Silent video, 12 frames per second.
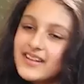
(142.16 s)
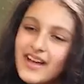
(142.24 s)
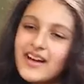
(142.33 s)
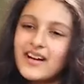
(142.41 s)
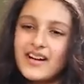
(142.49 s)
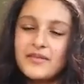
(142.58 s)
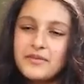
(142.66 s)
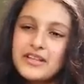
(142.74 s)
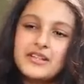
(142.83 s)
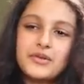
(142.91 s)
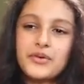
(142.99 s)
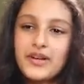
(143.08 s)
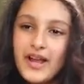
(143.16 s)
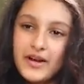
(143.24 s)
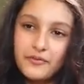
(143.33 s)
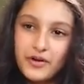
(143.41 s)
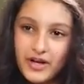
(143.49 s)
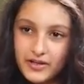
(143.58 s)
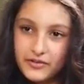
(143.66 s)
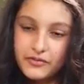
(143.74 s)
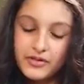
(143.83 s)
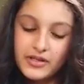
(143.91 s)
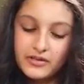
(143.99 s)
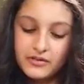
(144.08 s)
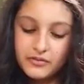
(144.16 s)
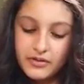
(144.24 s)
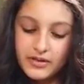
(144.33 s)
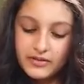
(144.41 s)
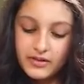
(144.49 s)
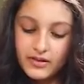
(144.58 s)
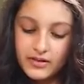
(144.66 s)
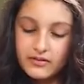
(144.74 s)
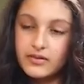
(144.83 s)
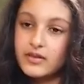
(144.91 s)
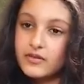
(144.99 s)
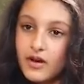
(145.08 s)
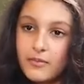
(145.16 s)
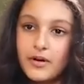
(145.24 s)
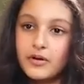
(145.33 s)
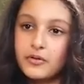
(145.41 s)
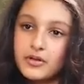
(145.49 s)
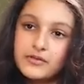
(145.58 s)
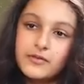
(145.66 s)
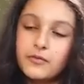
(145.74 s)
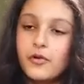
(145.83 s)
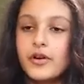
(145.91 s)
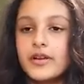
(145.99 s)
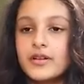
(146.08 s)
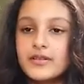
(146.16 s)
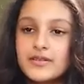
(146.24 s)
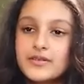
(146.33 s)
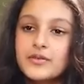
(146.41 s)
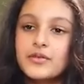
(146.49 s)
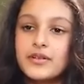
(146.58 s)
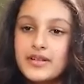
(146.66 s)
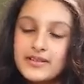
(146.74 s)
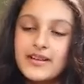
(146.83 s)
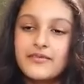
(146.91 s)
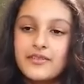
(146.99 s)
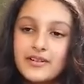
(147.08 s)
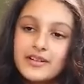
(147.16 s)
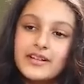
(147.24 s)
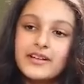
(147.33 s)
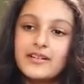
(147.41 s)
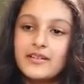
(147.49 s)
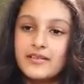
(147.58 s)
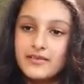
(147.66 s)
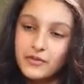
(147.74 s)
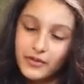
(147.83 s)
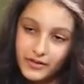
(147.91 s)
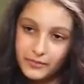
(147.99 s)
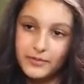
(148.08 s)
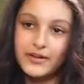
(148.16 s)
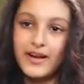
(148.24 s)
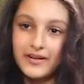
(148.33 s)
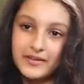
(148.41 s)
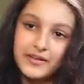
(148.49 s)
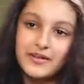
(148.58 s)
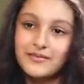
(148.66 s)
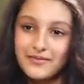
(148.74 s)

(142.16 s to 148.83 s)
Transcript: Yeah, I mean, he's going to NYU. He's doing the drama course for 4 years. So he's definitely going to be an actor,